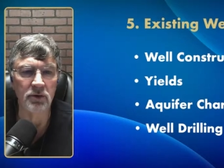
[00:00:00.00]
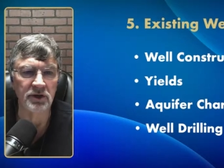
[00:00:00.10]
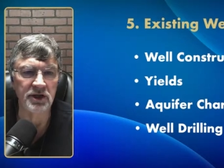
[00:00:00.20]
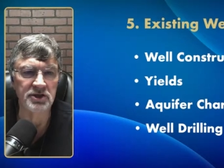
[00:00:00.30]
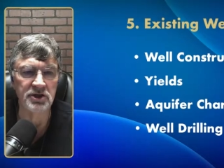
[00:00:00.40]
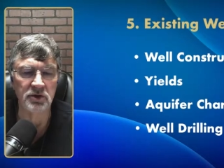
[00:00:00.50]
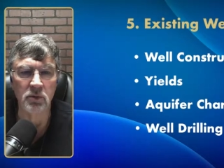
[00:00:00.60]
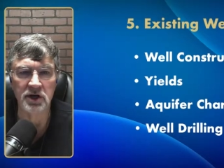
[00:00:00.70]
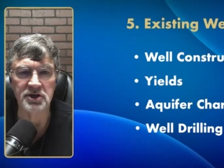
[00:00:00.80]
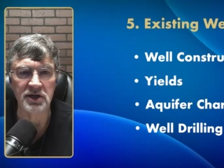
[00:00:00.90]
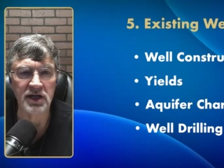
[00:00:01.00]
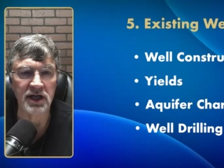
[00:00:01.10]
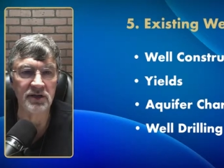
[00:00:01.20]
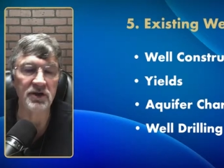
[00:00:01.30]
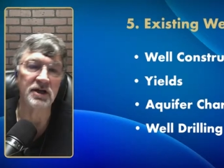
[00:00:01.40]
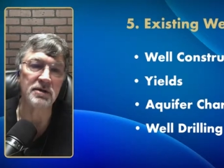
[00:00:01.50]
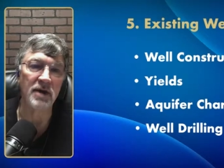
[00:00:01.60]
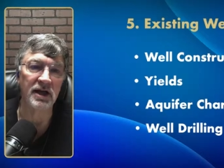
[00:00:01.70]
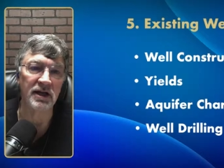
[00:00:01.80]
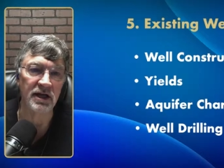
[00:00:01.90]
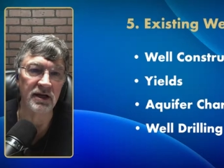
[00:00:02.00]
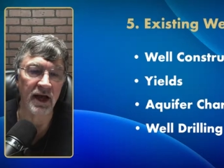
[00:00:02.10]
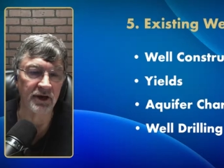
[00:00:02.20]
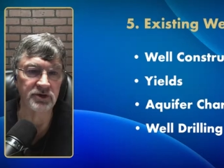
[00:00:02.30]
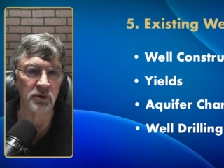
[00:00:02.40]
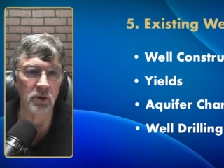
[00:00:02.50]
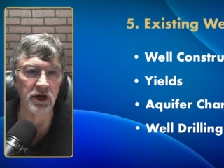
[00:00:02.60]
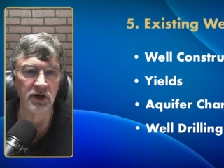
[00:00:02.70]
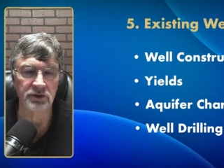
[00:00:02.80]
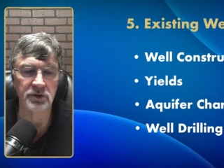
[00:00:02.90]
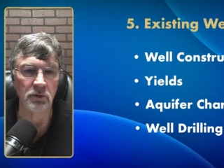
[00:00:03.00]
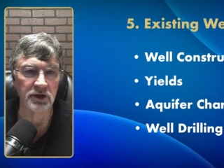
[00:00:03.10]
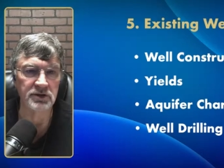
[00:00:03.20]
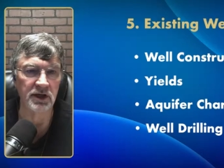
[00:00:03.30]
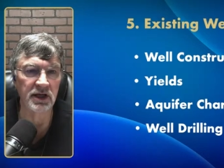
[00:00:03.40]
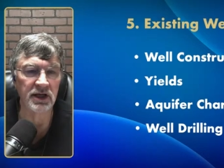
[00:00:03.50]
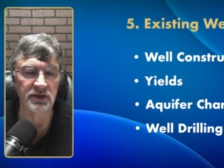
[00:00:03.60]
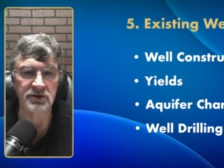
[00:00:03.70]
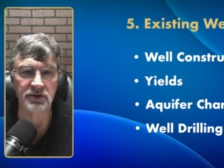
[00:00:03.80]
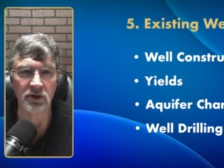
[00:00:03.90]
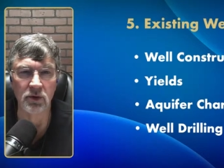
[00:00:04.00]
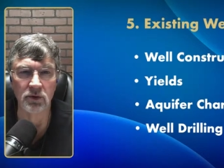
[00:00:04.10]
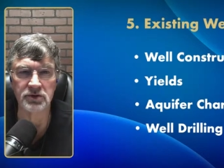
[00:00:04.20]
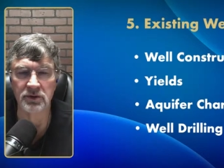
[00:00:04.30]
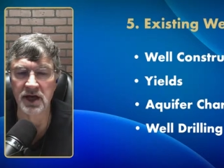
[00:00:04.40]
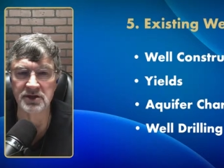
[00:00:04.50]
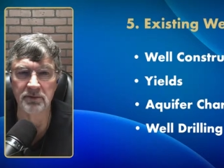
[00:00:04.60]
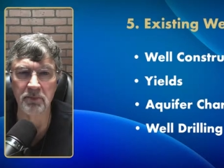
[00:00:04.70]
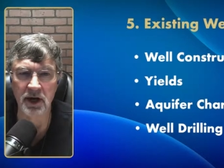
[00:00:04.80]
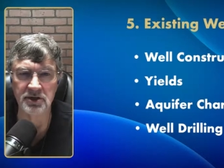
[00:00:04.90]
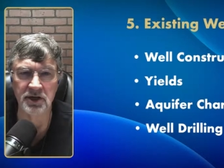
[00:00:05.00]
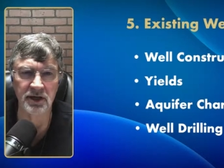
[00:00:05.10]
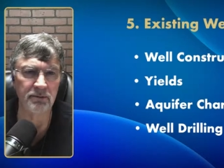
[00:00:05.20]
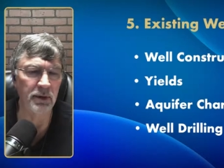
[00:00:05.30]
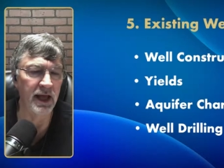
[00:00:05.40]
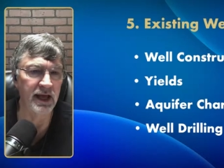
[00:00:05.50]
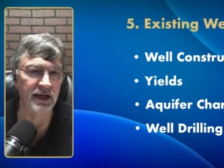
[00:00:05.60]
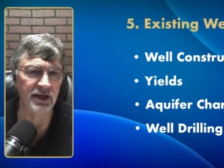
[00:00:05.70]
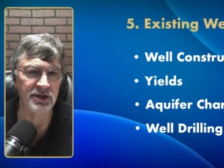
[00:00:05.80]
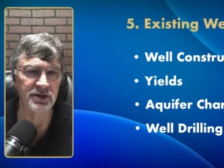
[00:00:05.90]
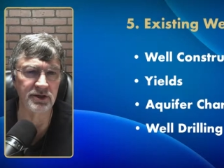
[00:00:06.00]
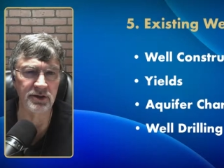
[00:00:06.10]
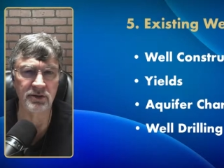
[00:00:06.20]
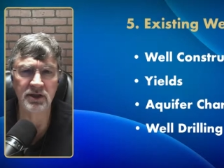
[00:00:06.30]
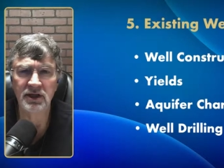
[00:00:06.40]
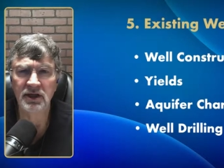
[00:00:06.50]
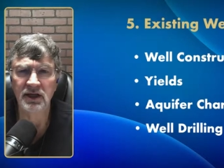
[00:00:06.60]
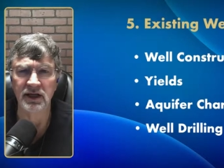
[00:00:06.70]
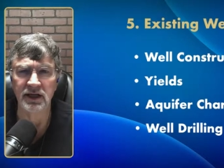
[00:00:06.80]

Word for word: don't get you to what you need, then you may need extra wells once again. So that's a budget and planning issue.